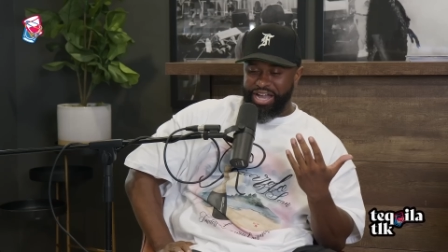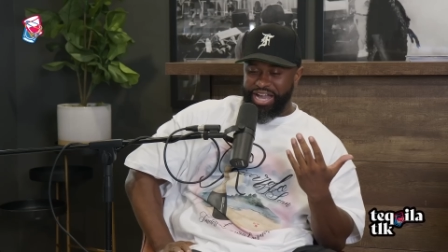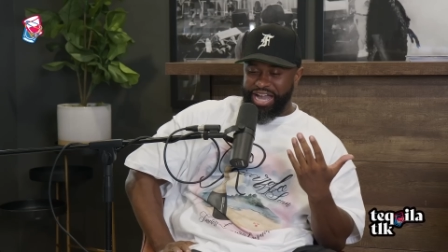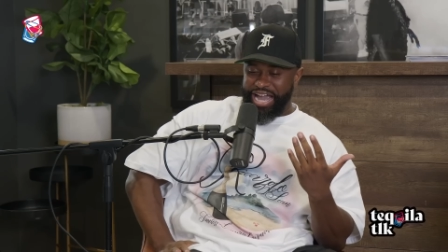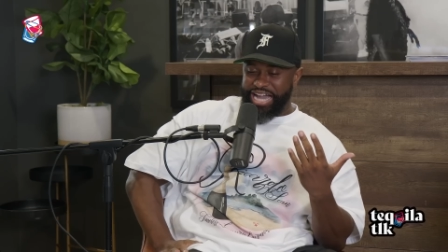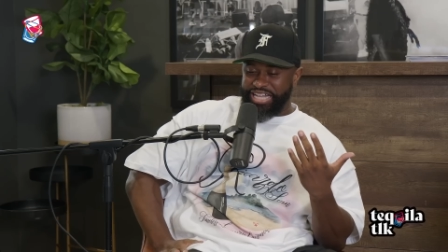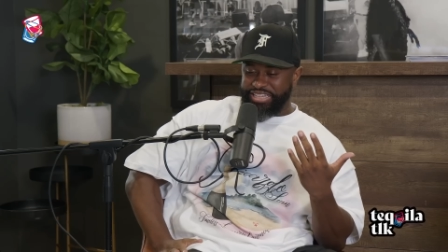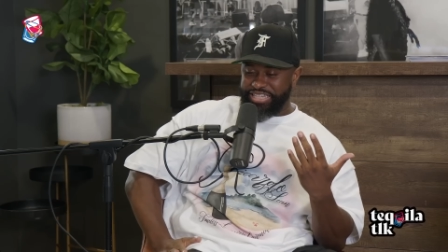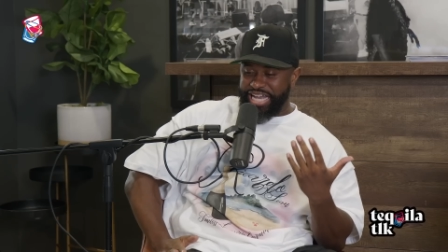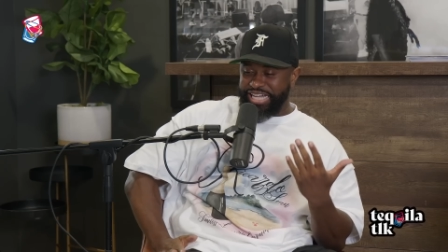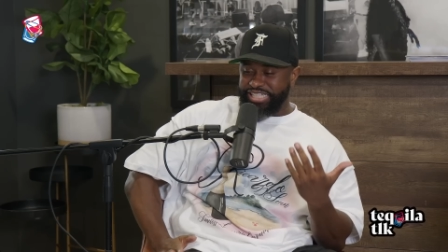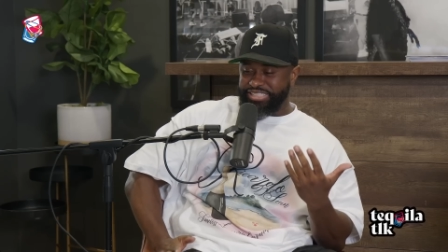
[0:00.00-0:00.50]

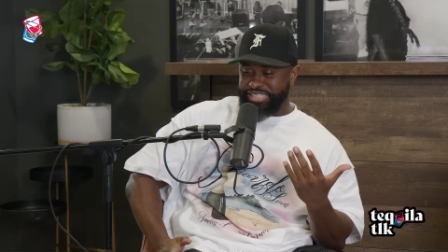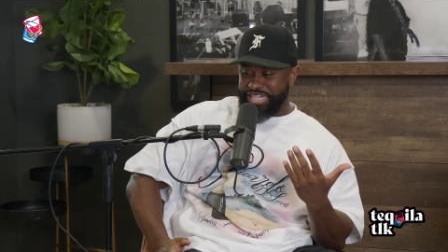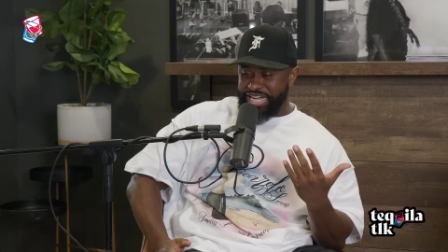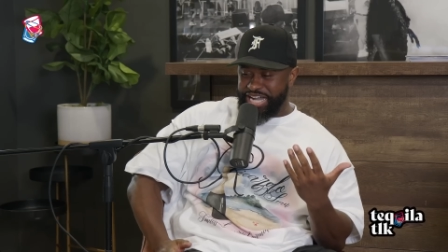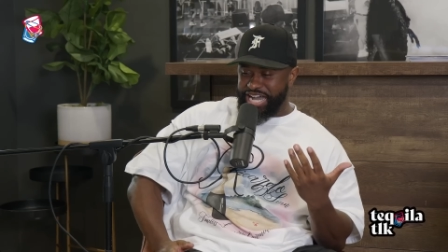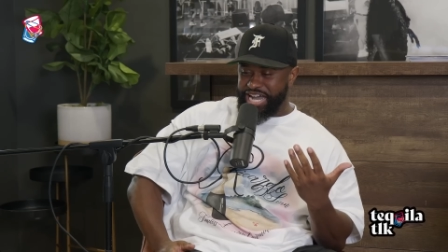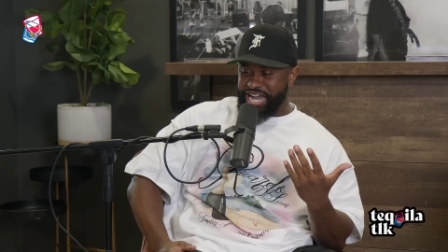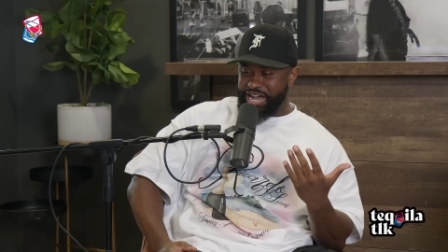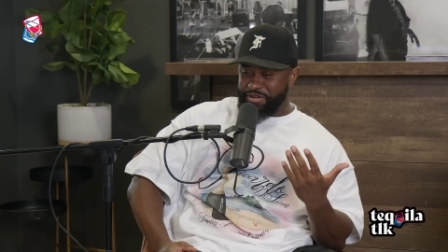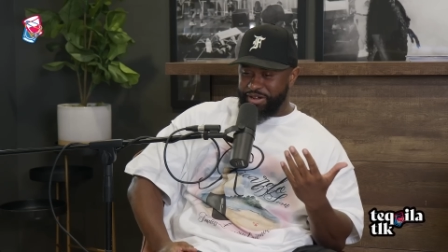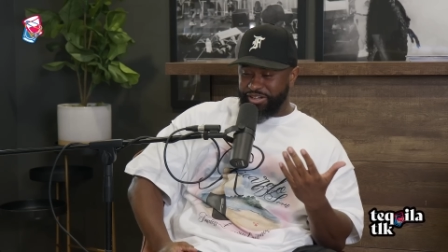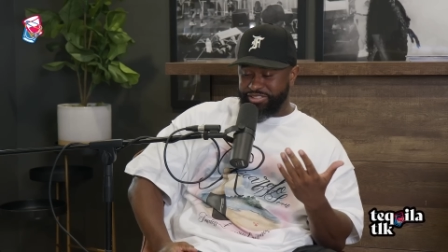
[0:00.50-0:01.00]
at that
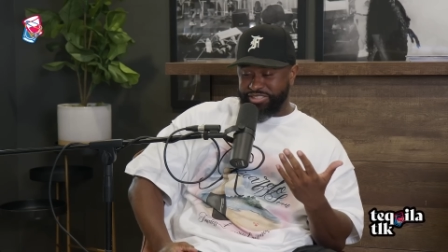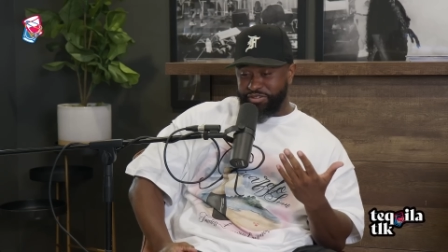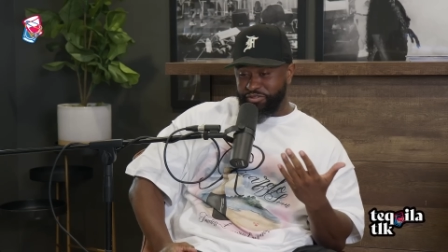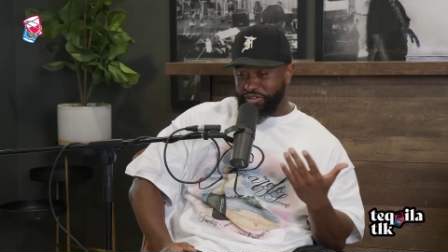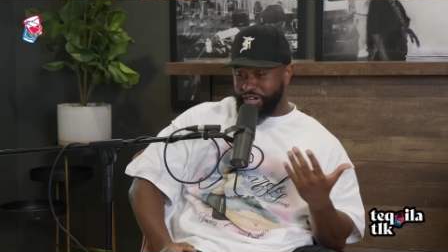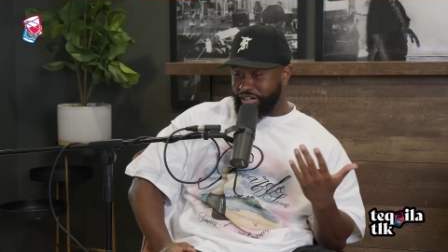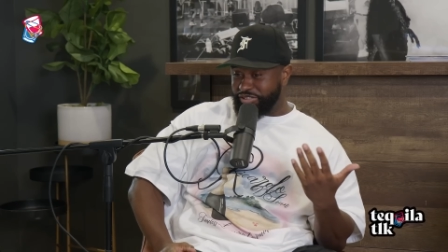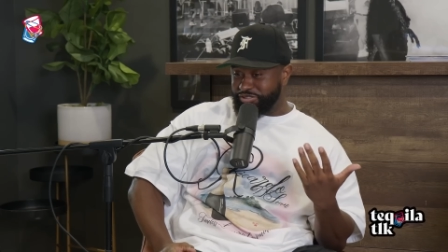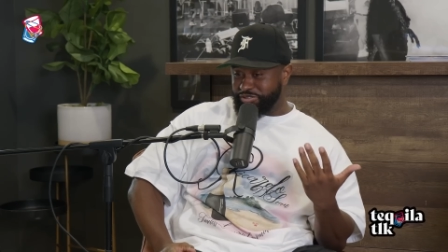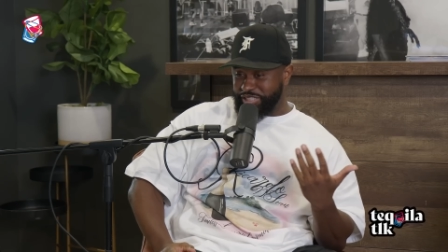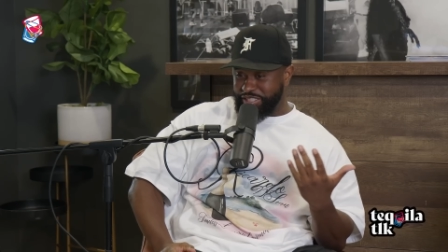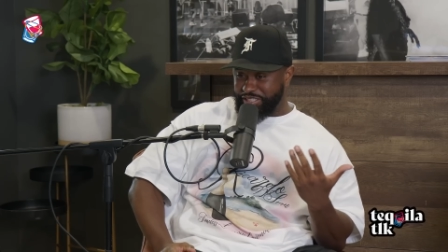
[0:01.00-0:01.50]
time, I
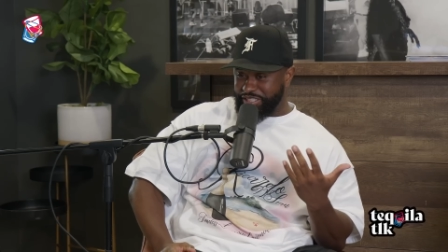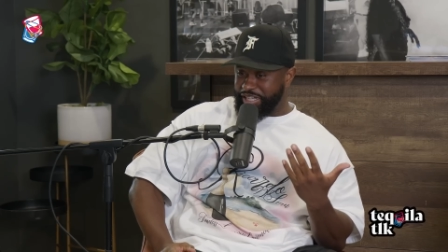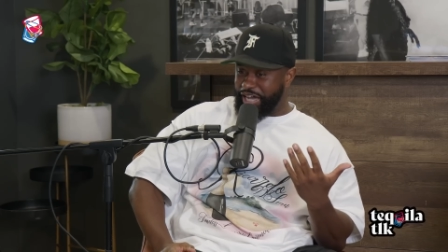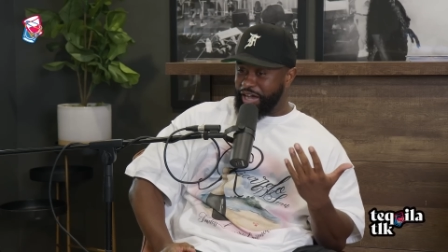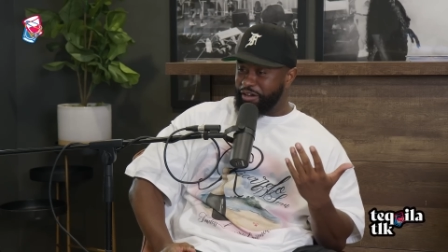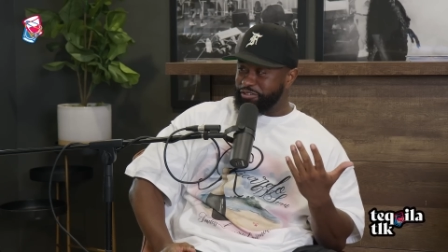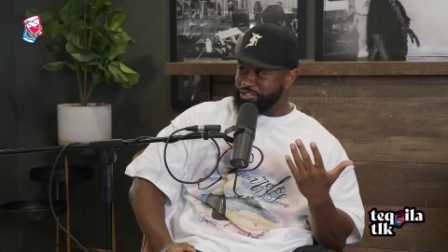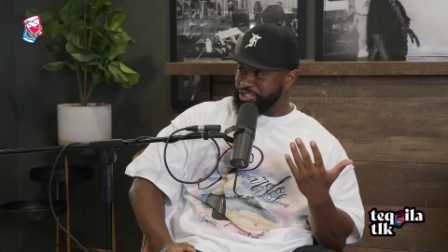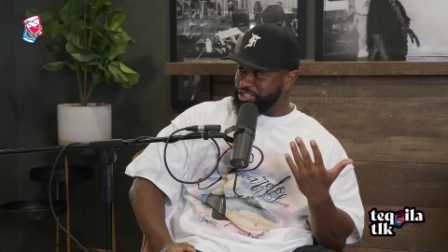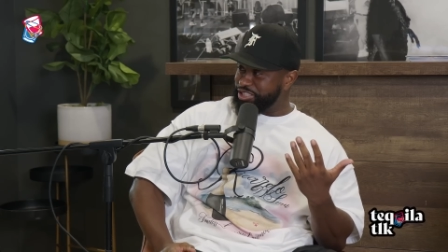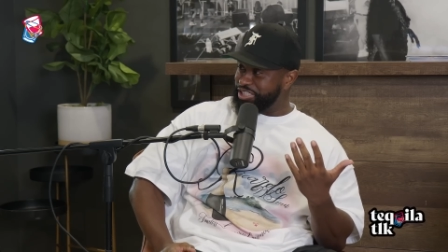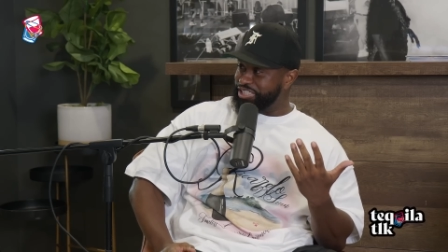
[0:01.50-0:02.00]

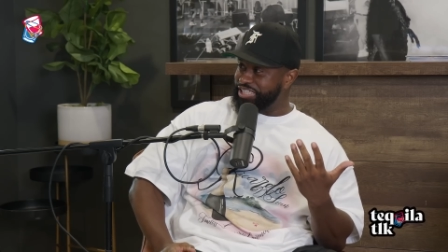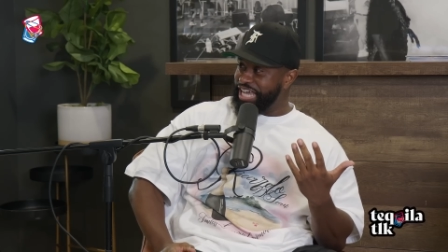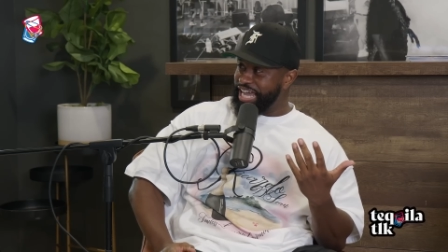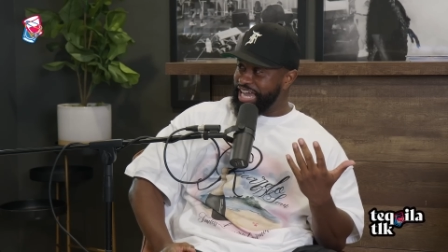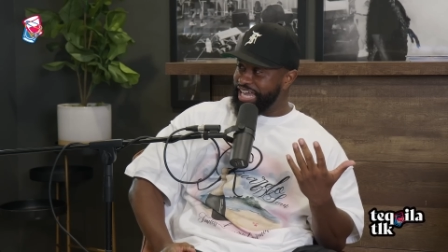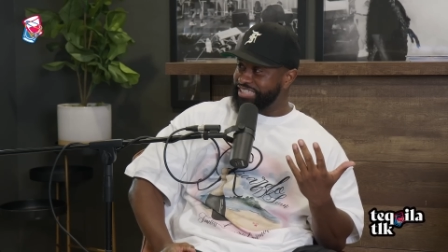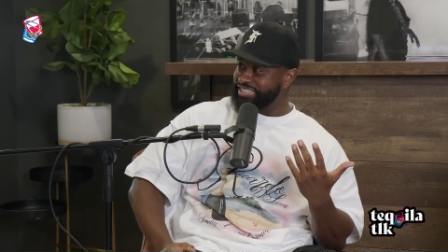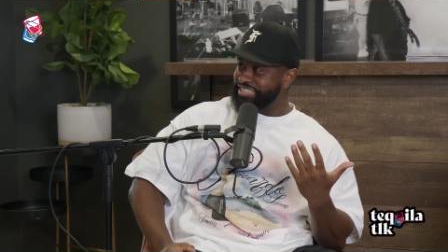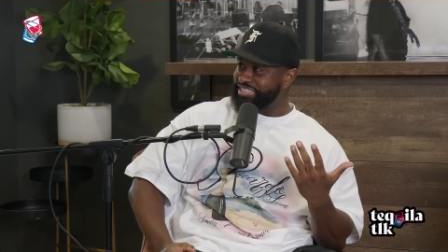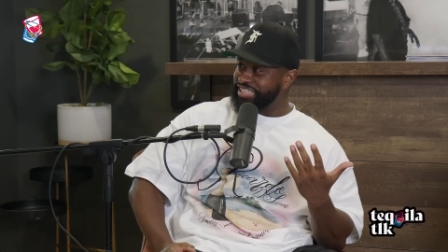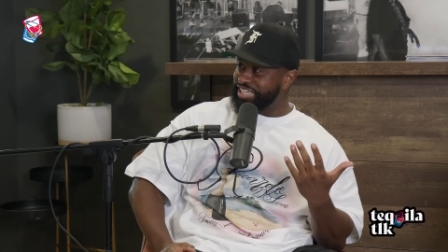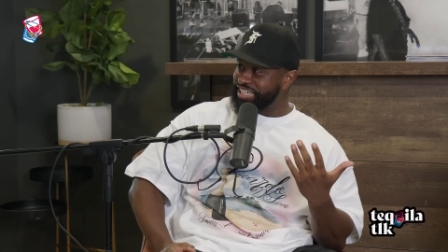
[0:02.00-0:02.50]
was just a
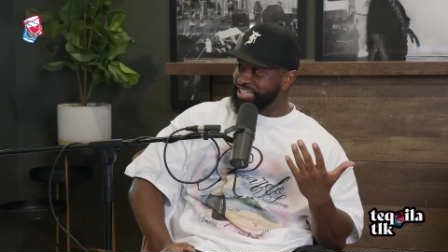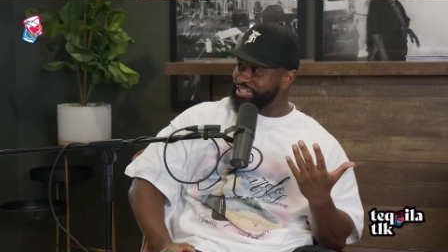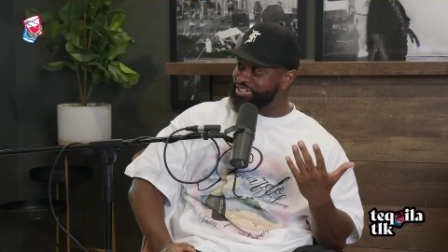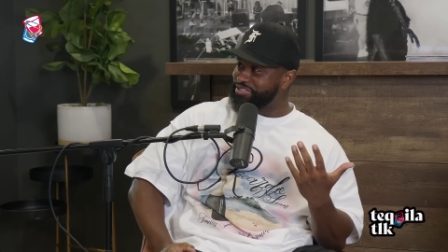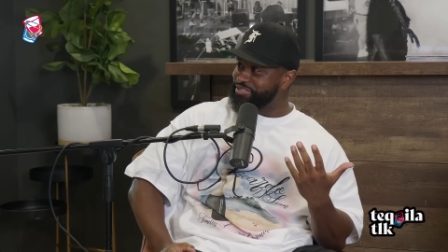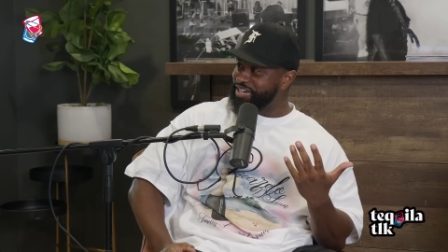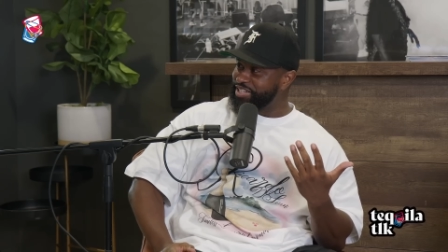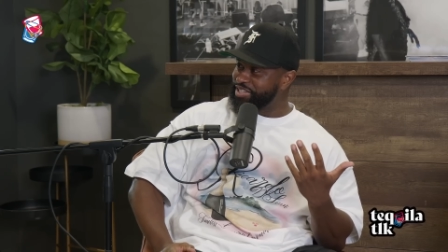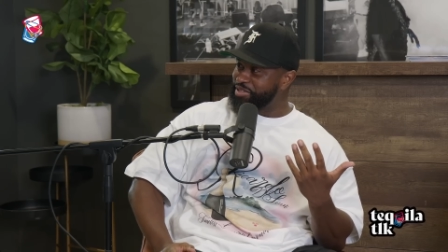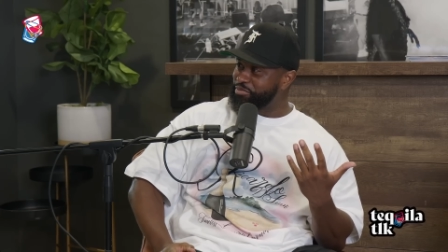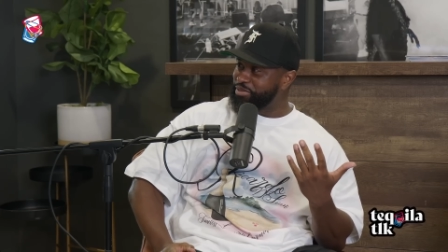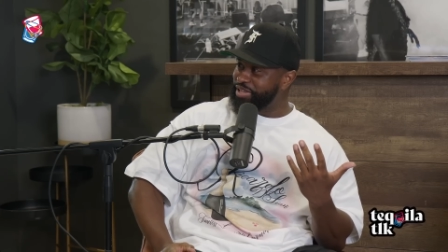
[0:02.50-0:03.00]
nasty nigga
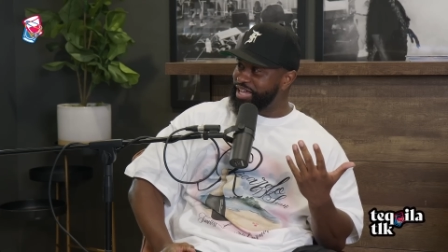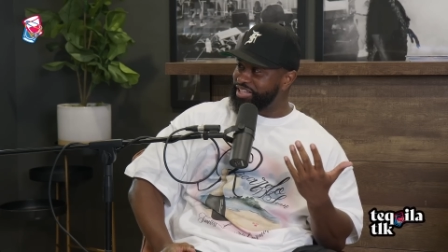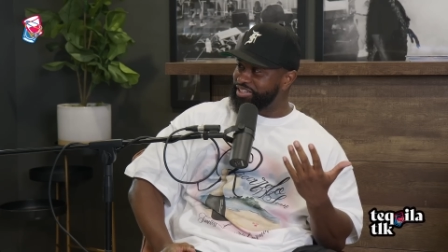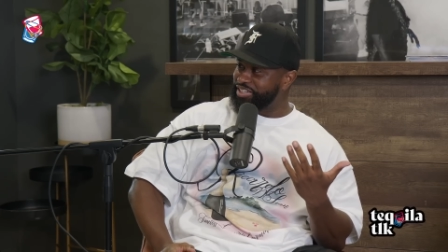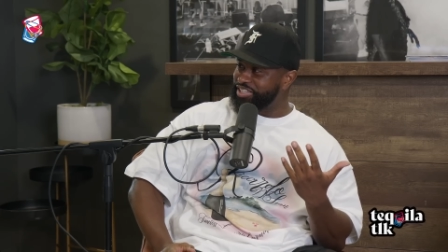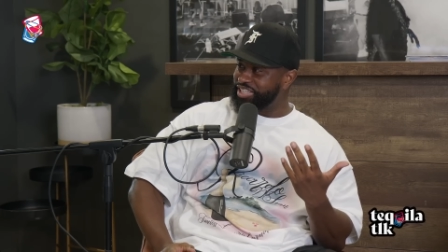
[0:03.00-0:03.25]
around the block.